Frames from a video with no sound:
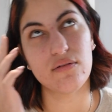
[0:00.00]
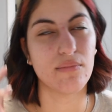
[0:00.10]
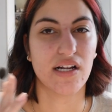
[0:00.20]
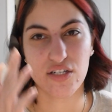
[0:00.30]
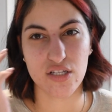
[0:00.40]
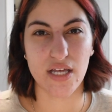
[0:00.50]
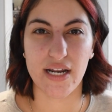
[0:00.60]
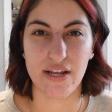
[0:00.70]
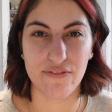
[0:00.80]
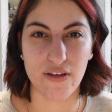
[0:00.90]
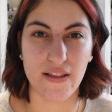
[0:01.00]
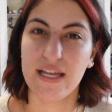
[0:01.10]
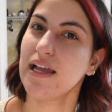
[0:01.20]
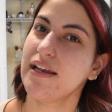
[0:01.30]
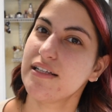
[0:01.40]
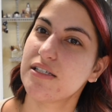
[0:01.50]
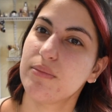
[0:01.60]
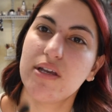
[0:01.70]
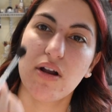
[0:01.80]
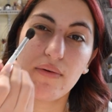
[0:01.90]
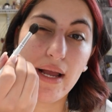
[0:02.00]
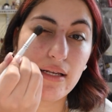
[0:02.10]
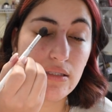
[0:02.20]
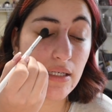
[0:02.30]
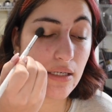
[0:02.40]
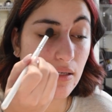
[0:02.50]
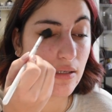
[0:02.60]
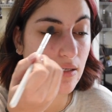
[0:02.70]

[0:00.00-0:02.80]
much that I feel like I need to be correcting.